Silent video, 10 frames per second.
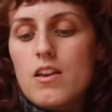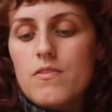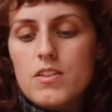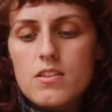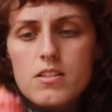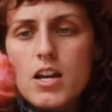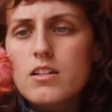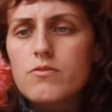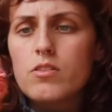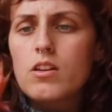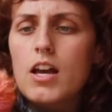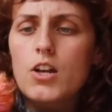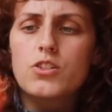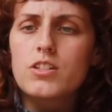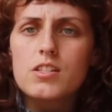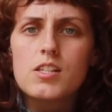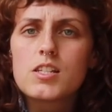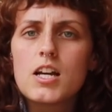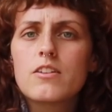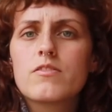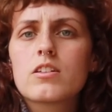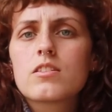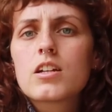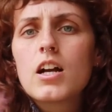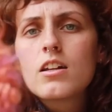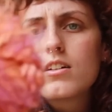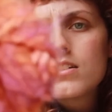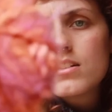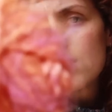This is kind of, actually this is kind of the color,